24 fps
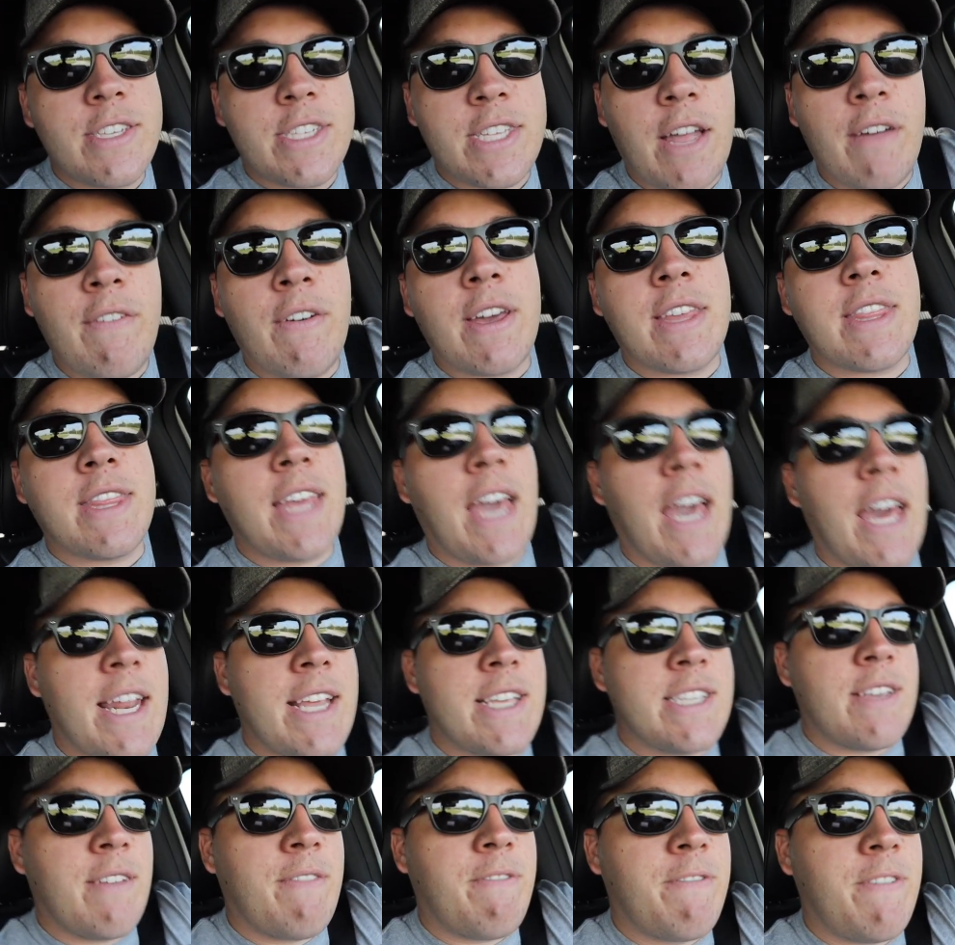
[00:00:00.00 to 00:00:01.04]
stuff like that
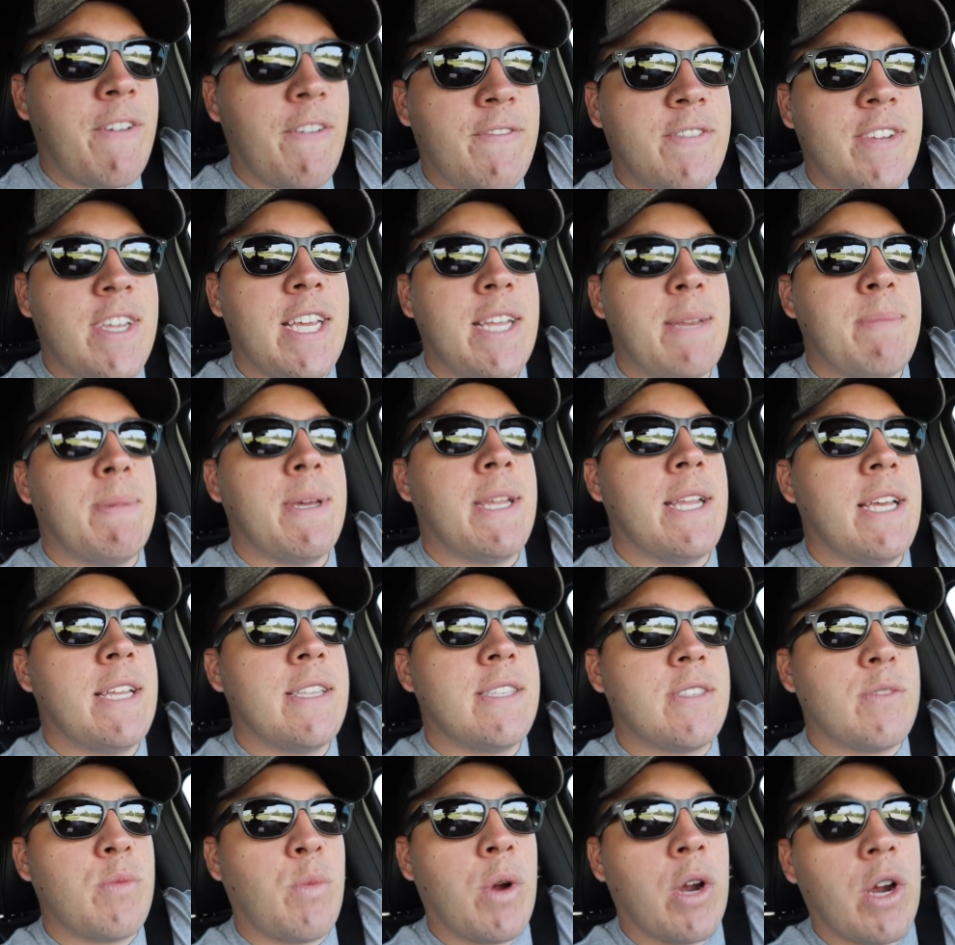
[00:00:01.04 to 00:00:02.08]
is a 15
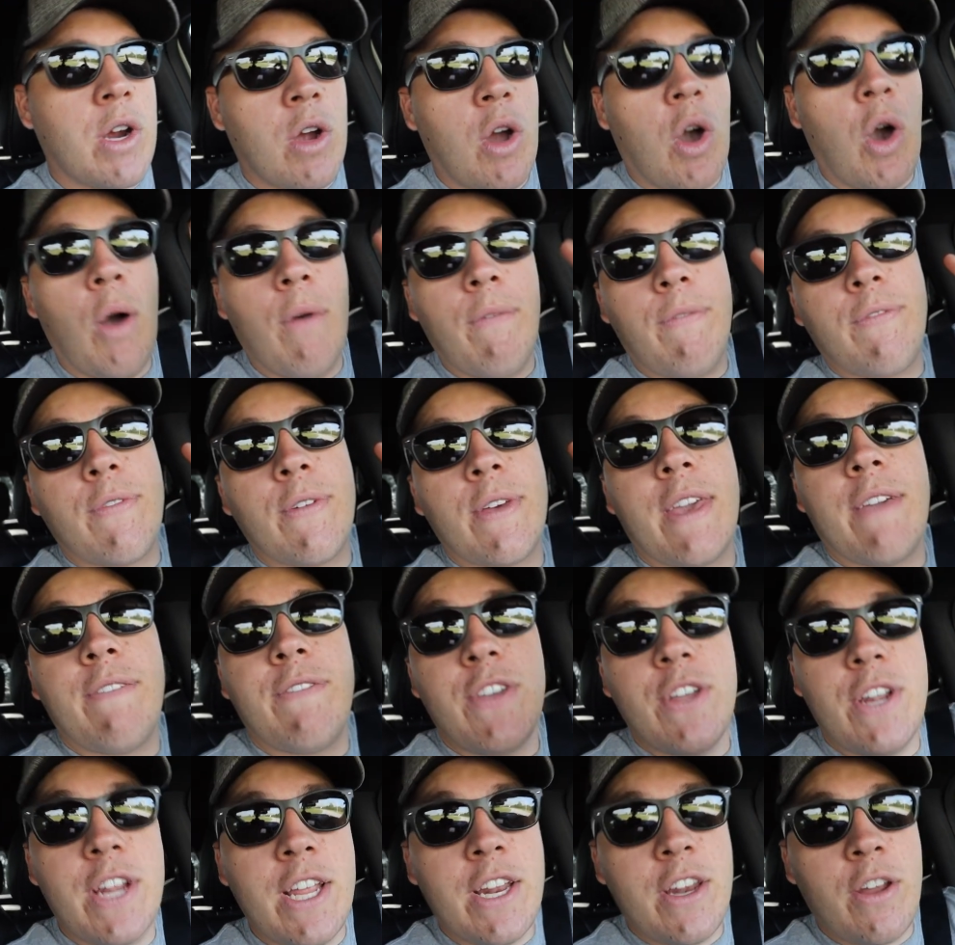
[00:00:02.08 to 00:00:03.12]
minutes where hopefully if
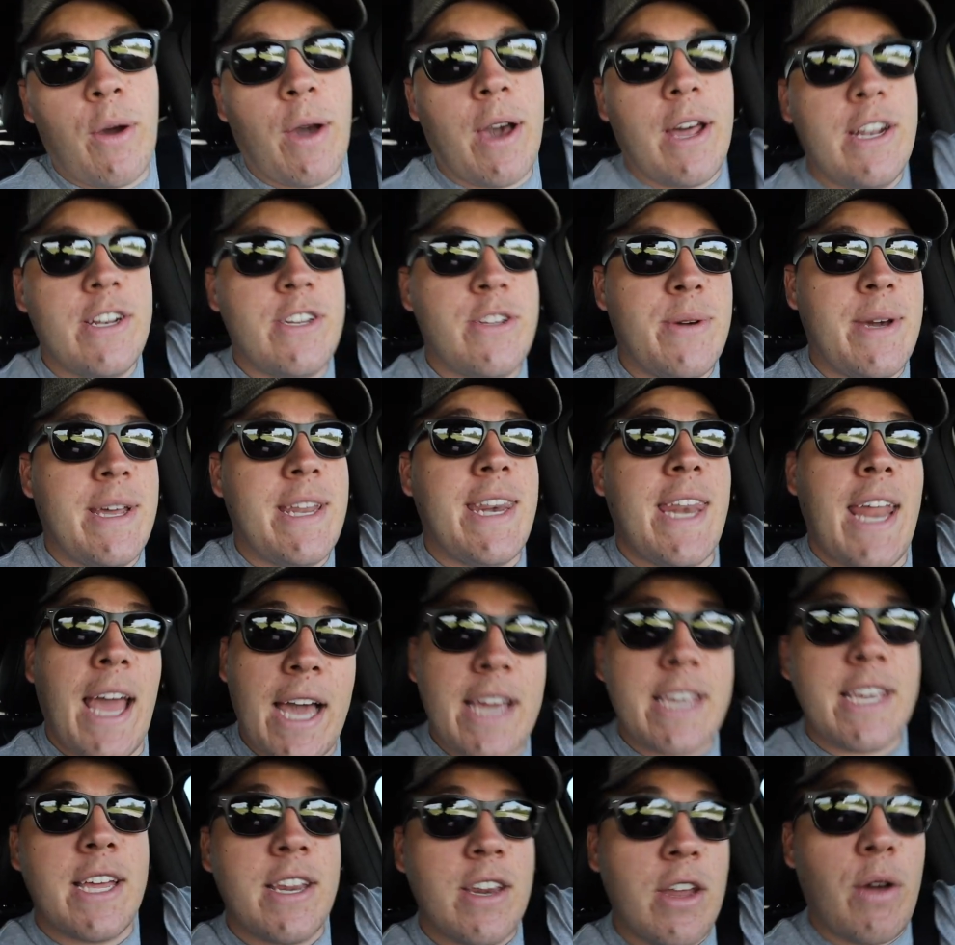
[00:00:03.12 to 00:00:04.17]
you didn't know how to do it,
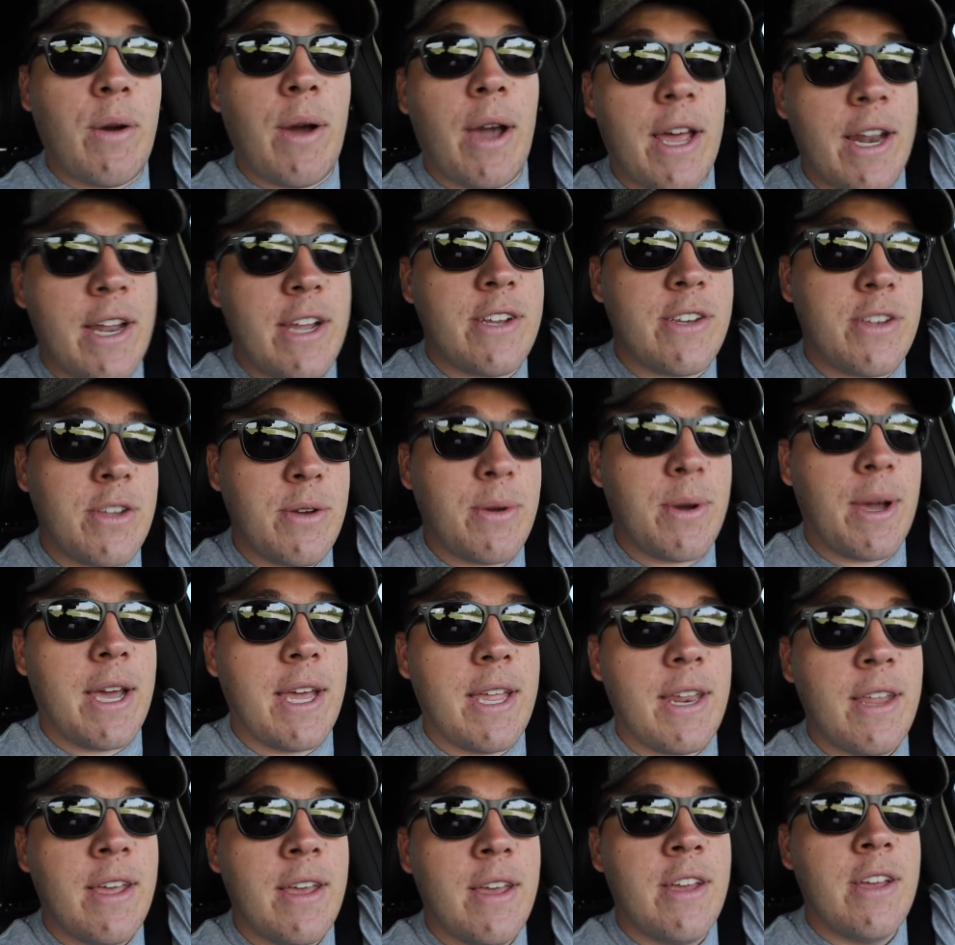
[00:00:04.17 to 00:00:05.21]
now you know how to do
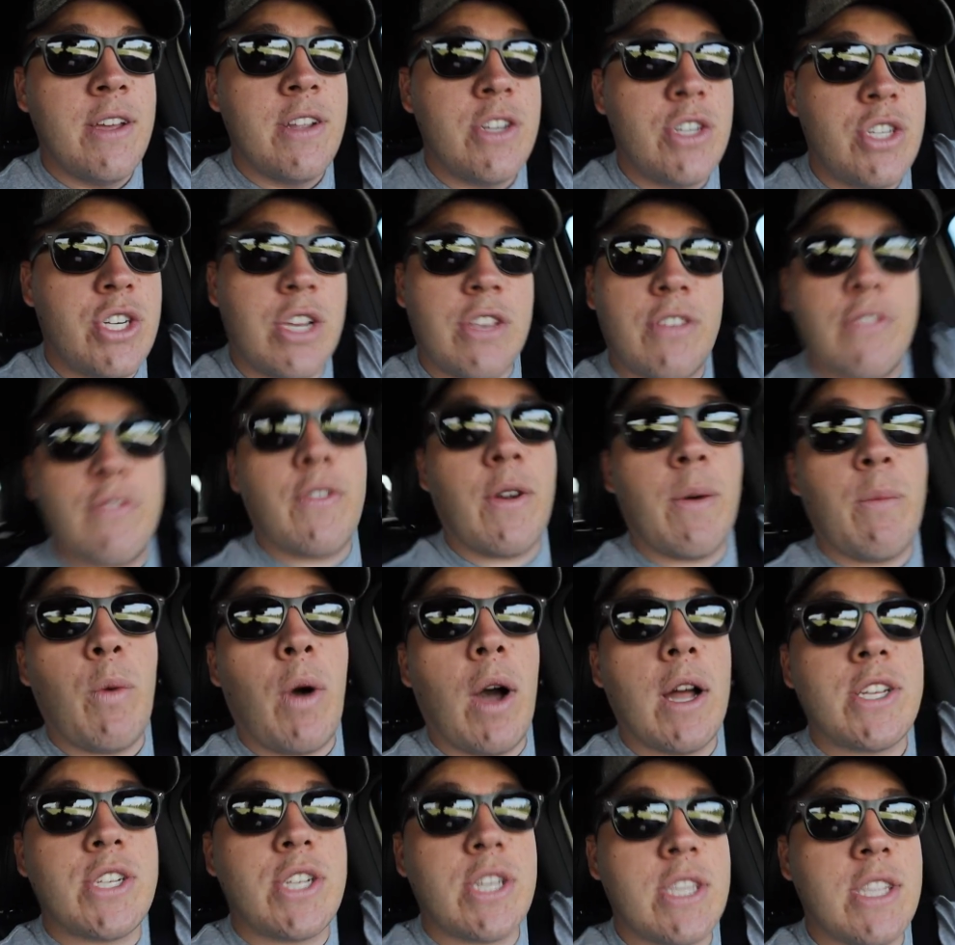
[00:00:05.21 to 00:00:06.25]
it just from
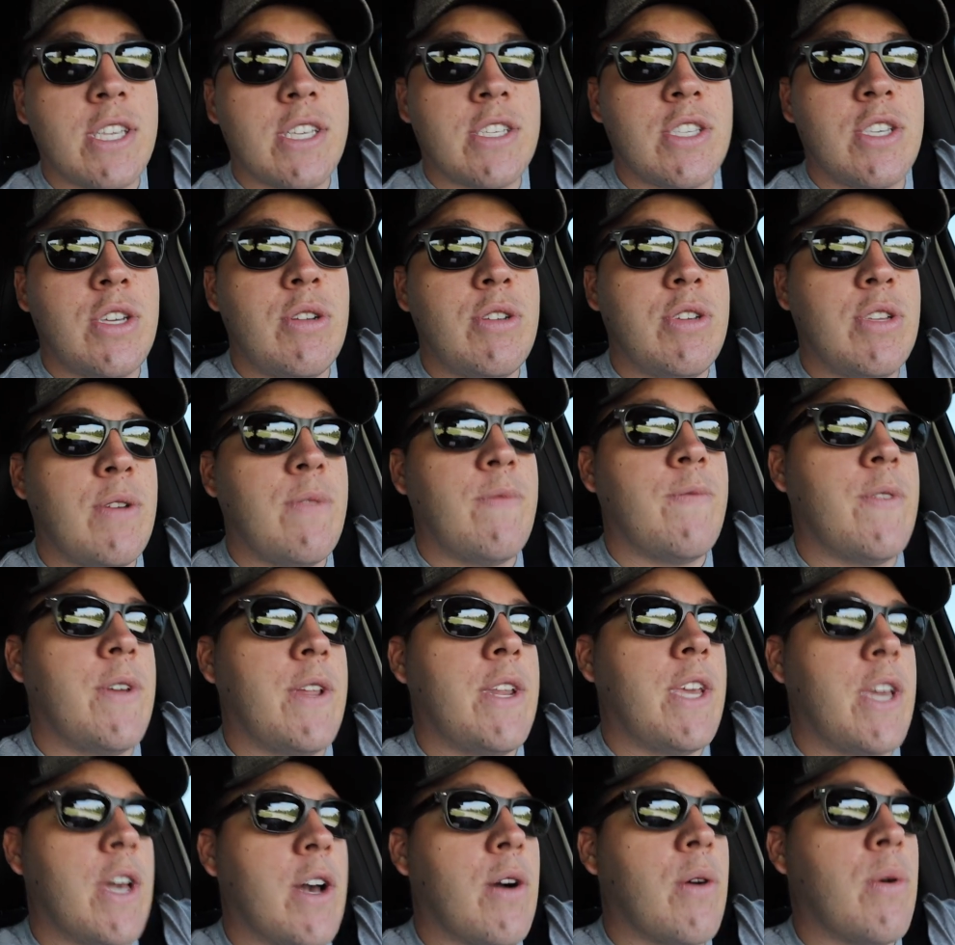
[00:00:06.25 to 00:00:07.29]
watching this YouTube
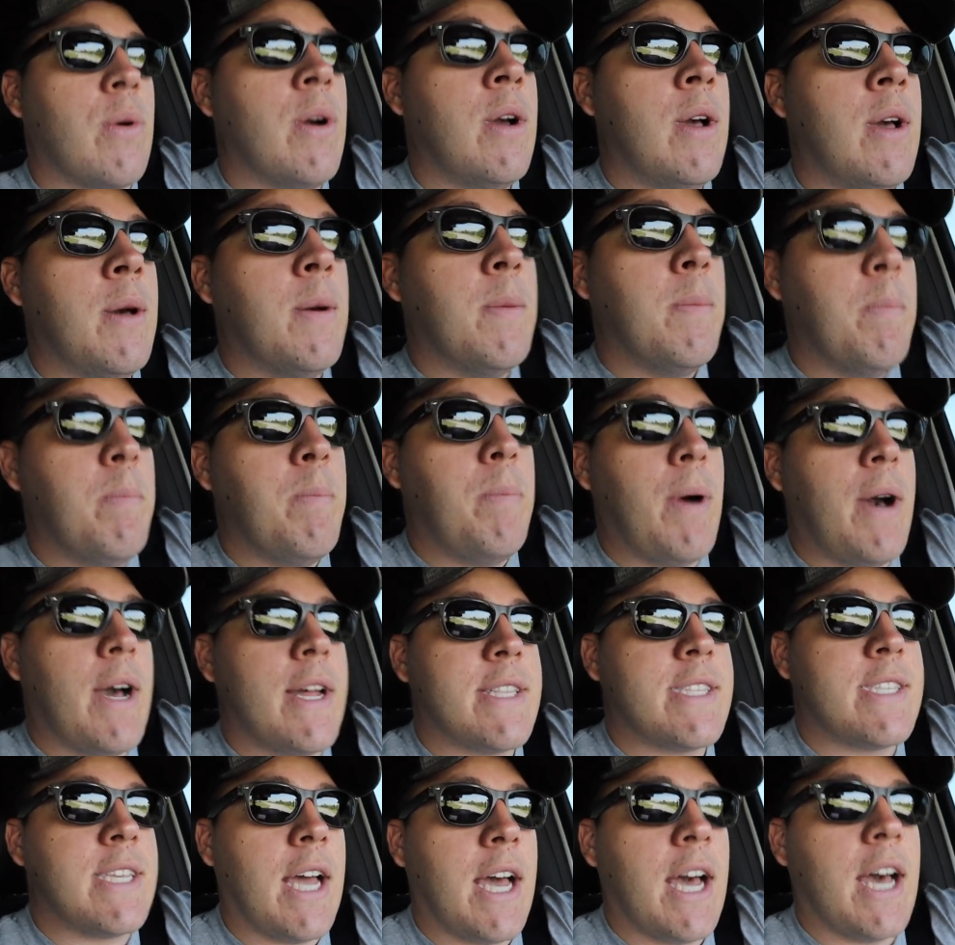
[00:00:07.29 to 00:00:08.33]
video.
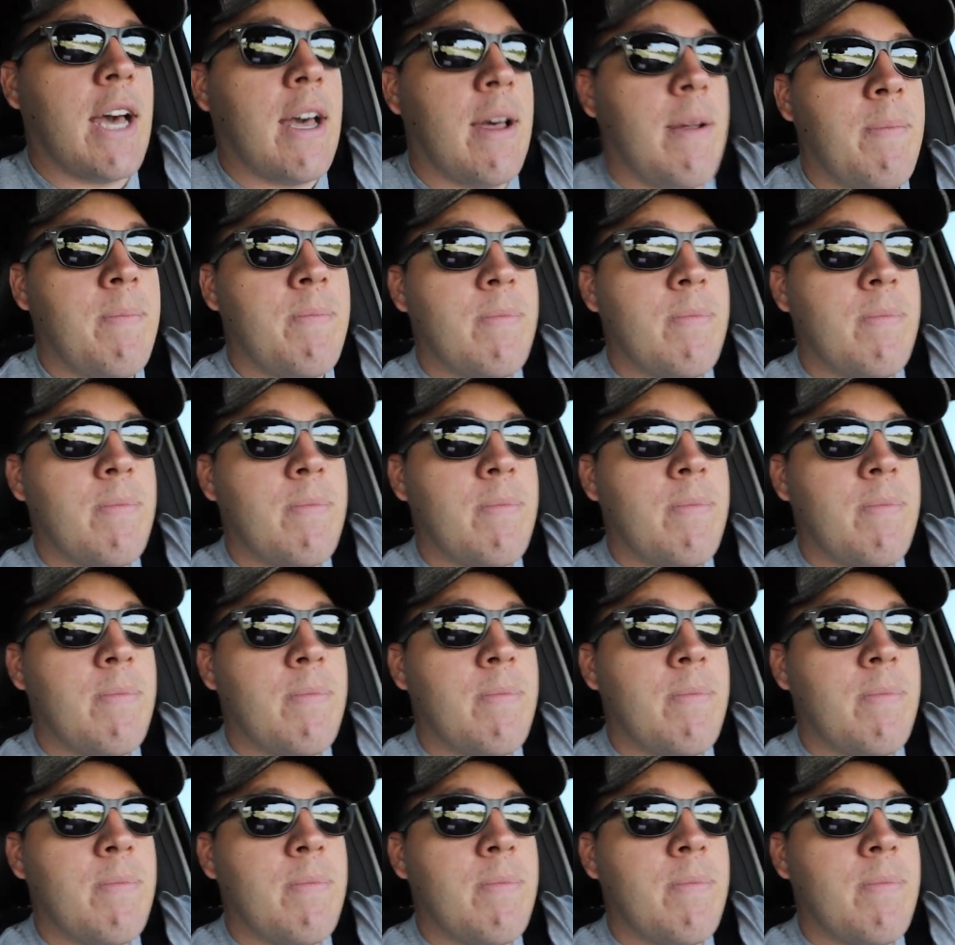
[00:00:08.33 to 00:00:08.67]
But, uh,